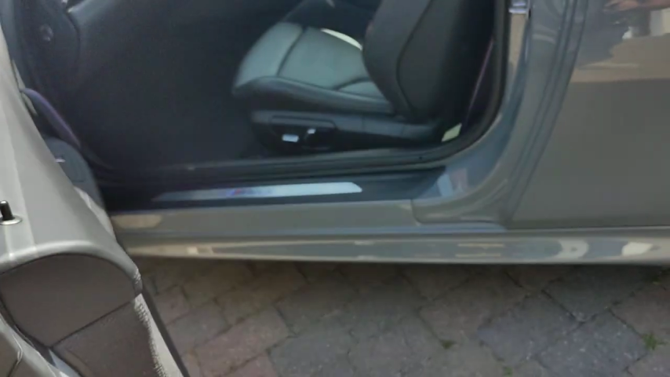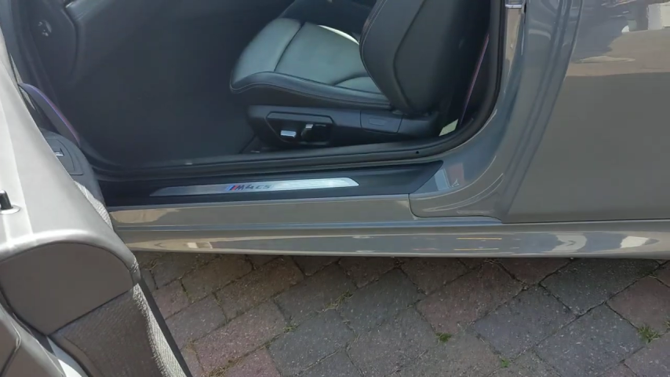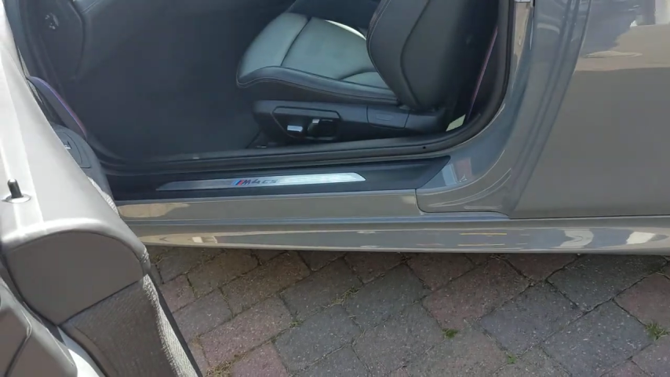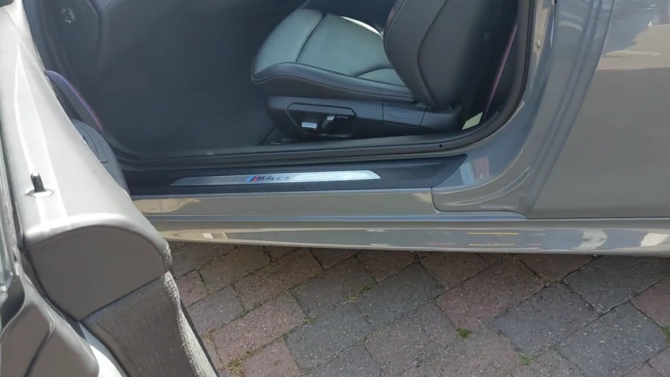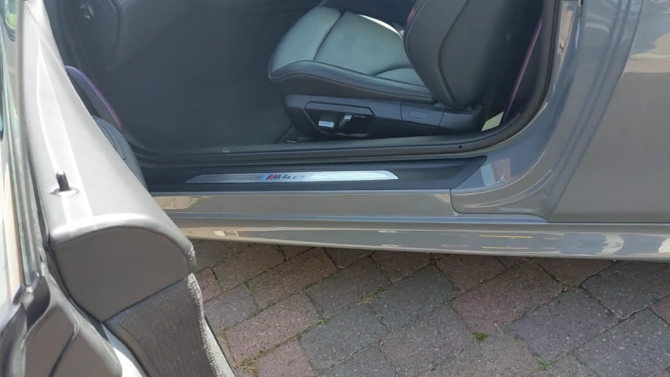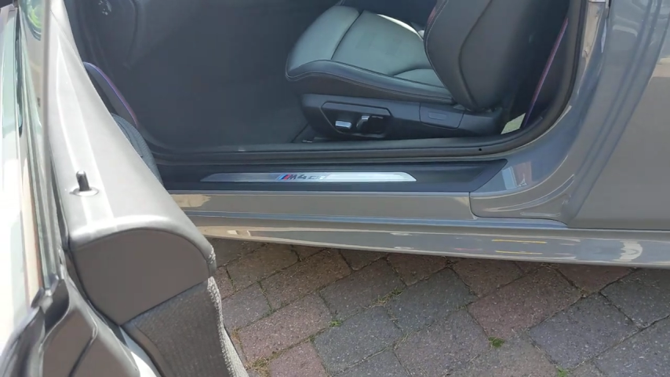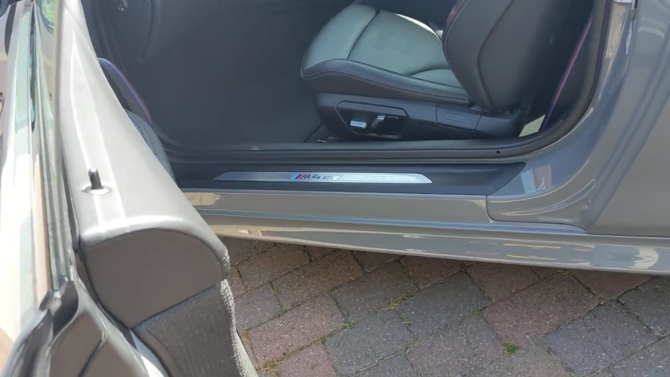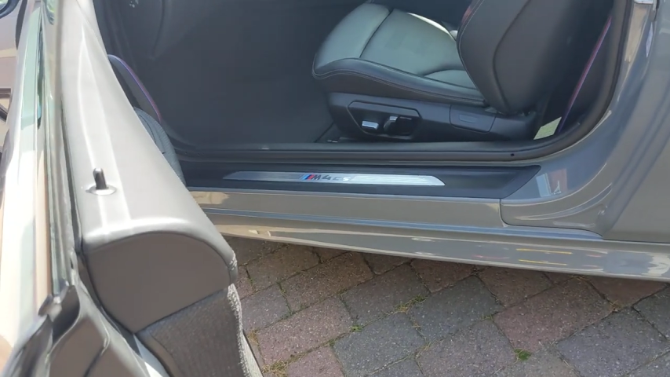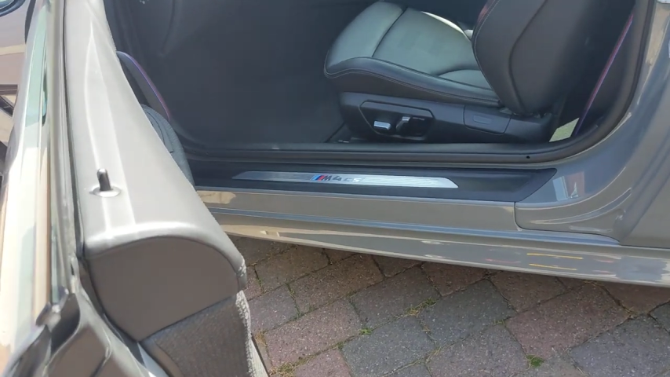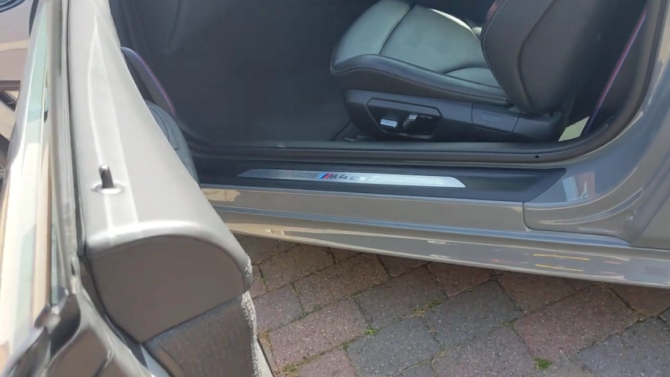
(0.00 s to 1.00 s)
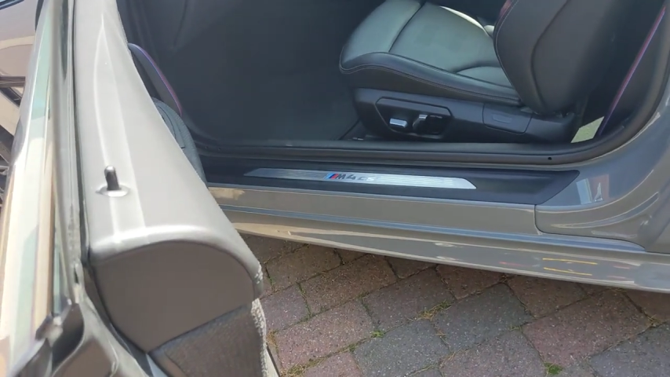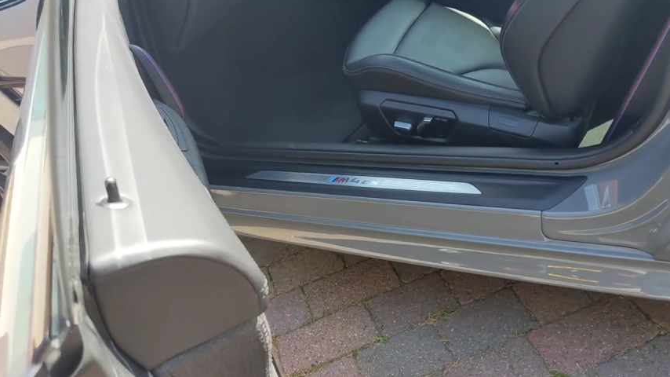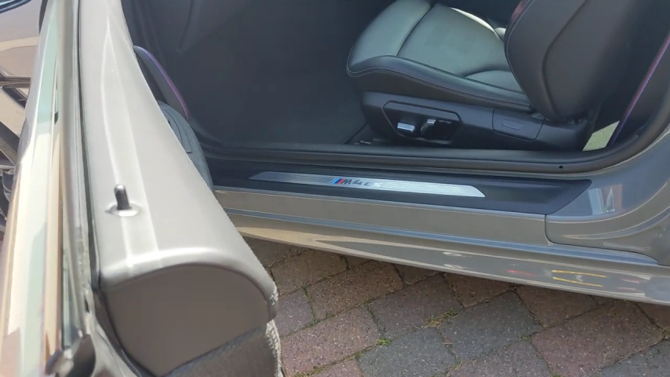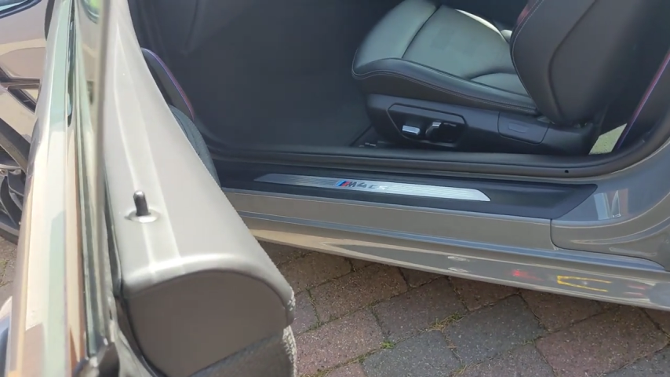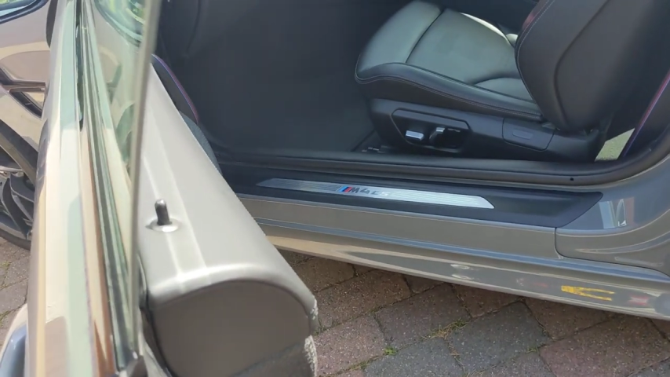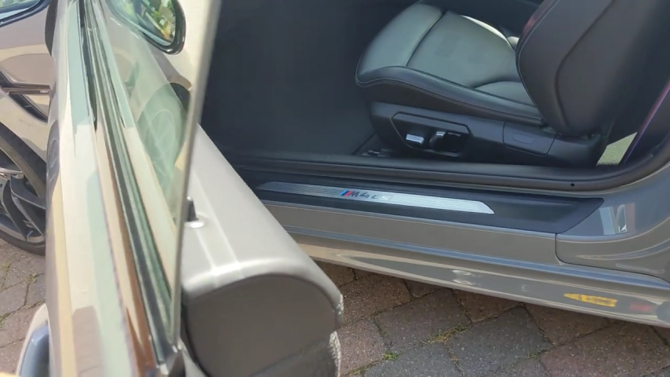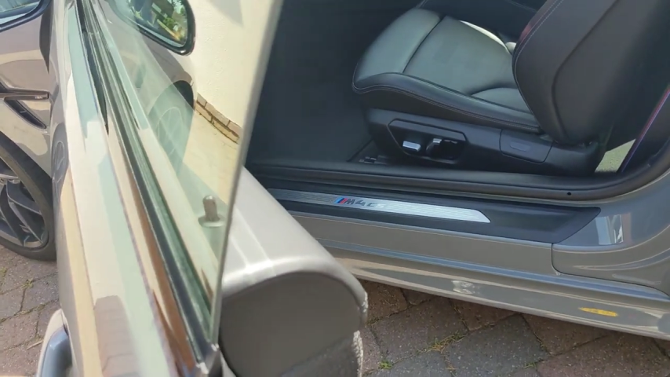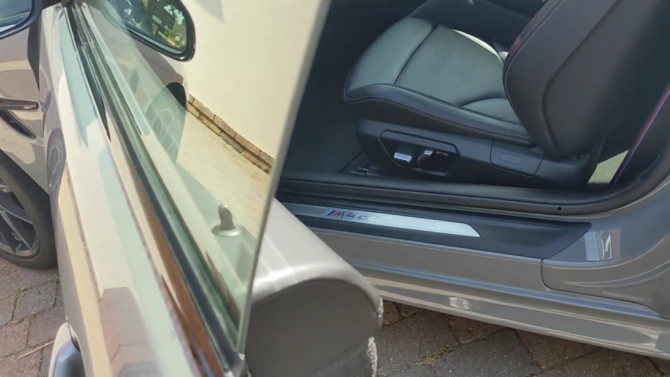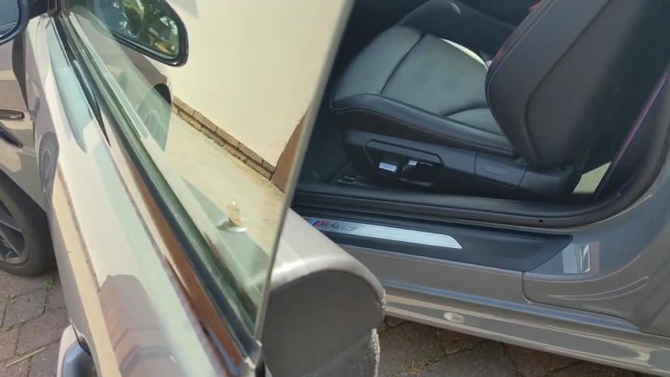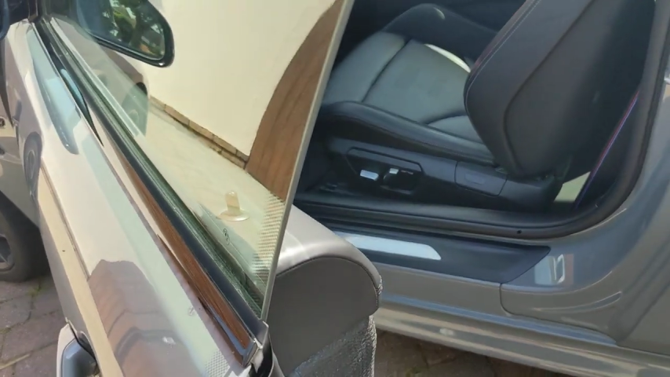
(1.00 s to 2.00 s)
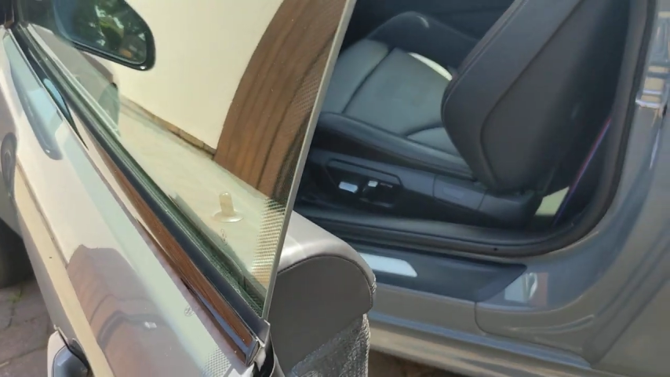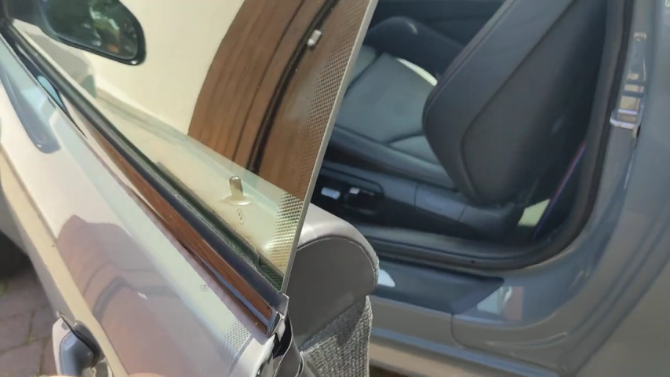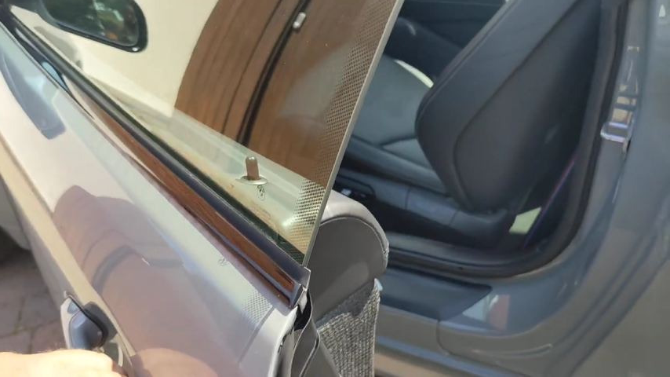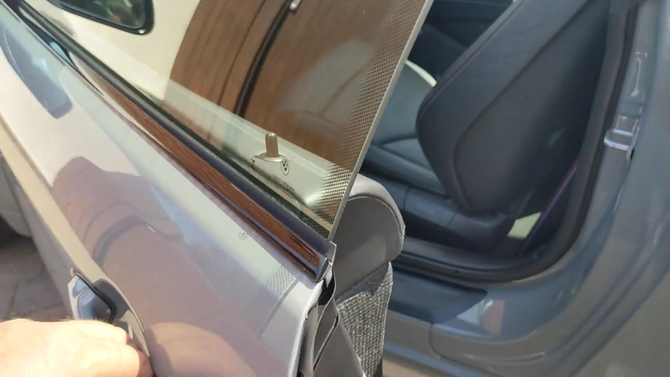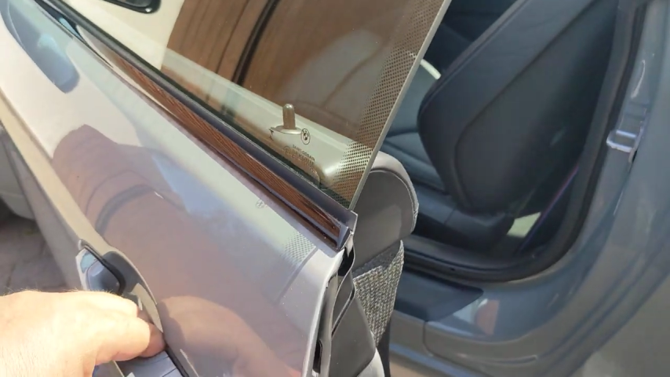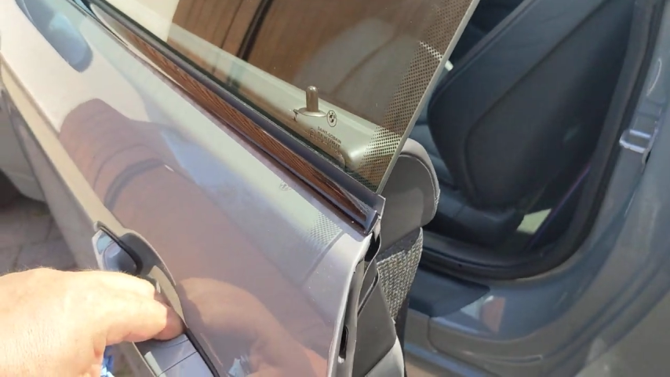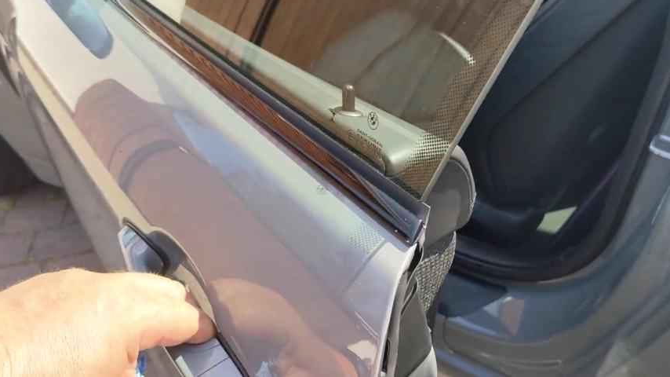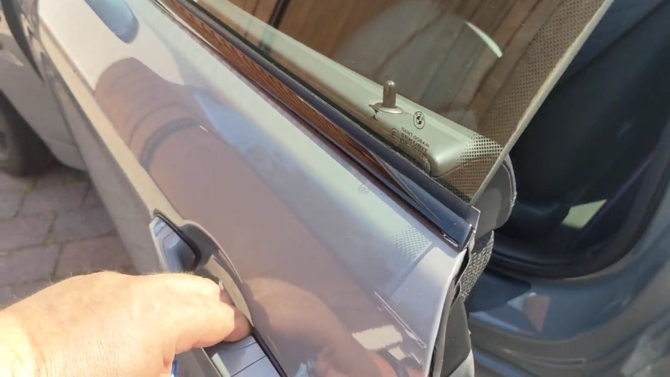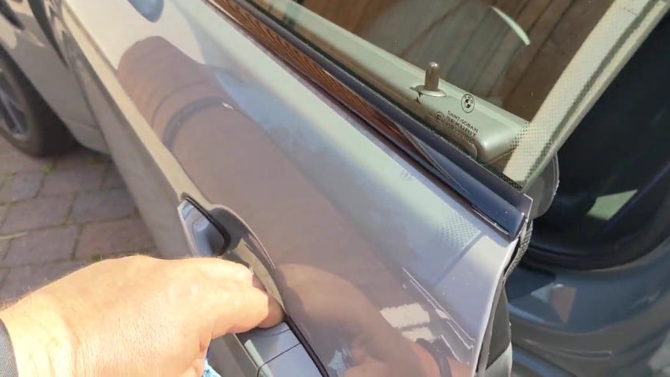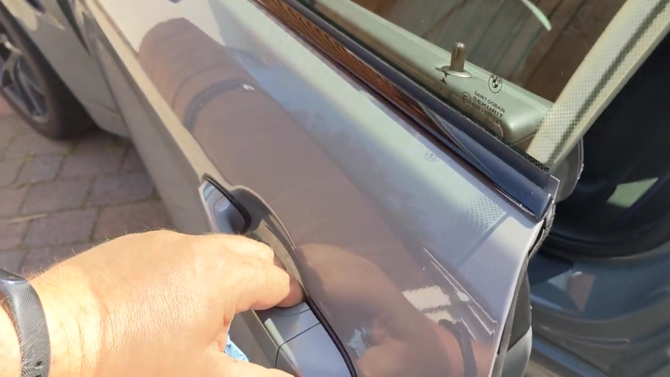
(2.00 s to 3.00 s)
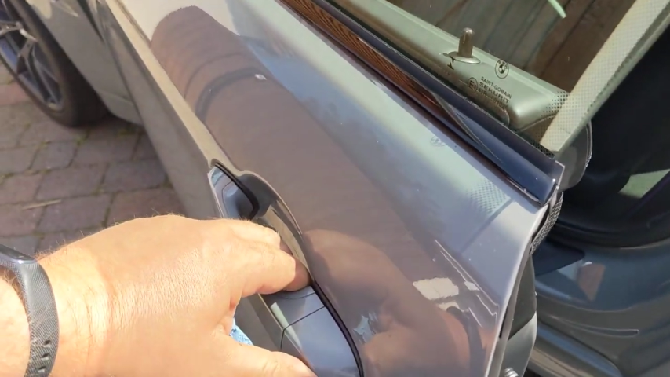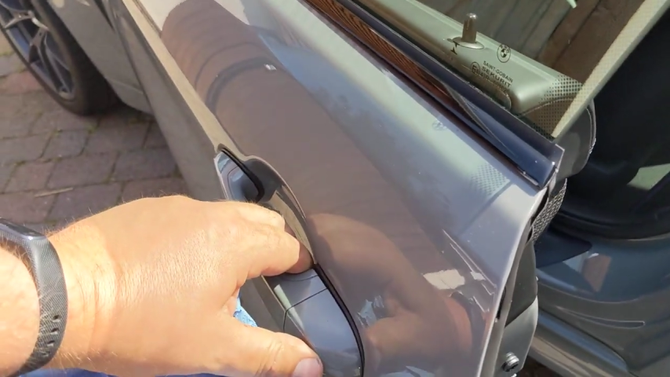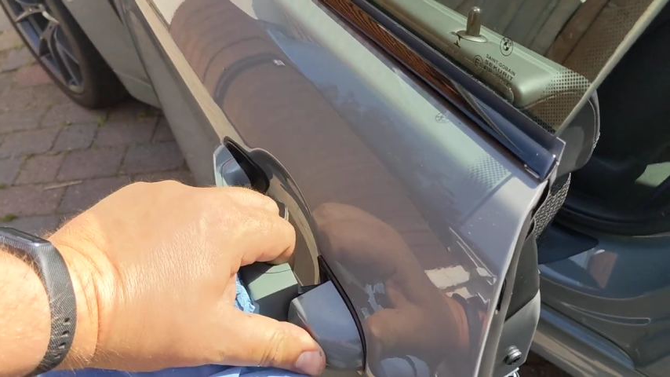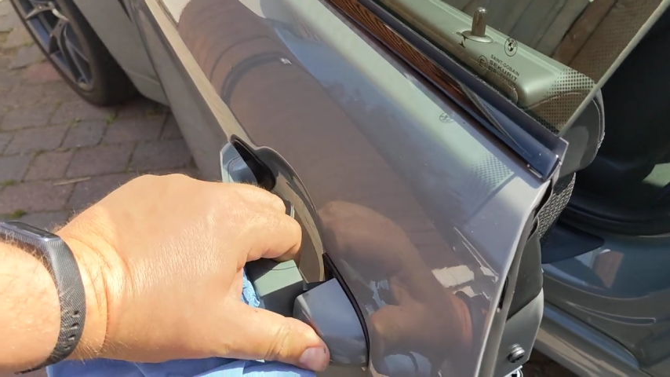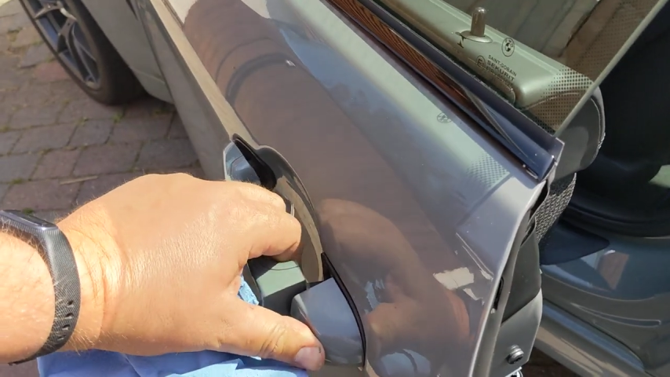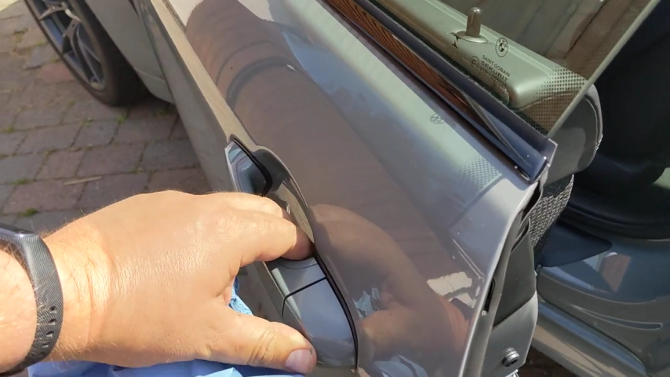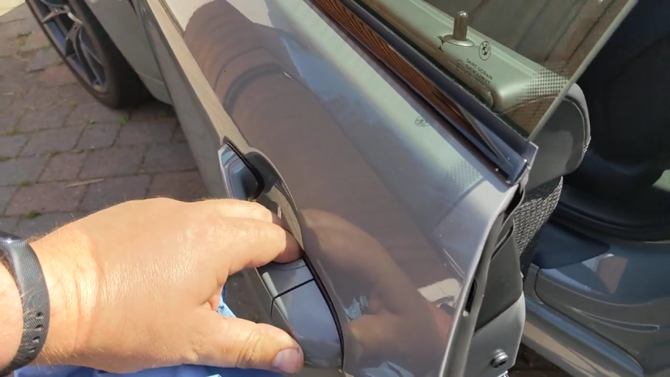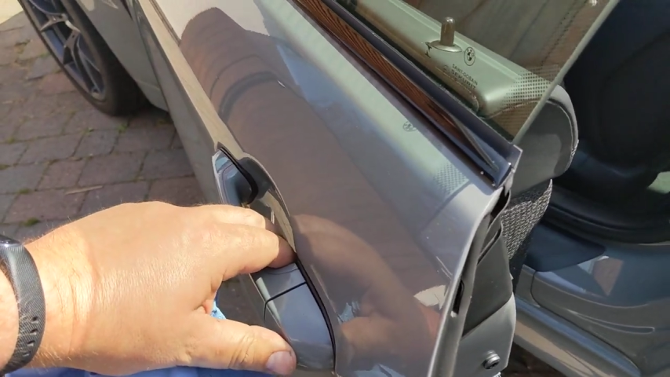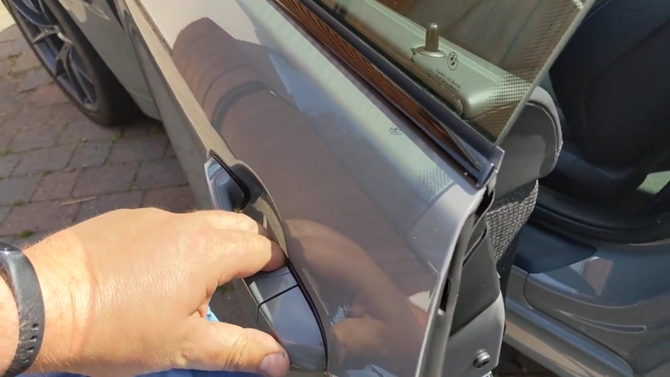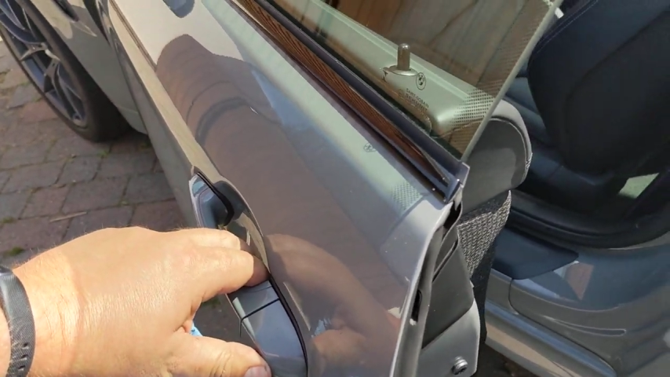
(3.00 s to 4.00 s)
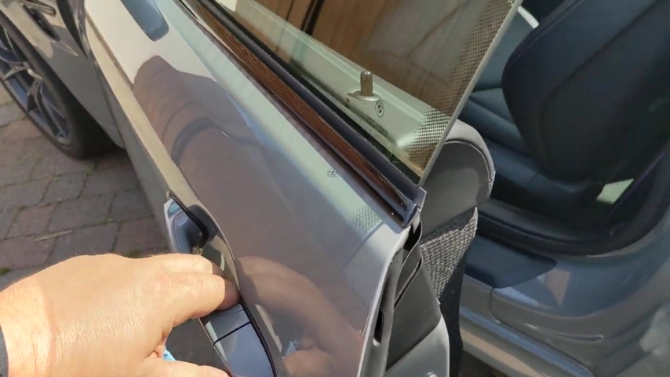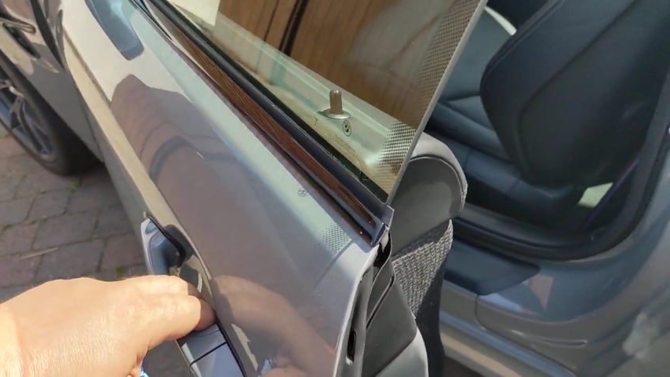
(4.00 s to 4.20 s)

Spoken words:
Nobody's mouth can be seen.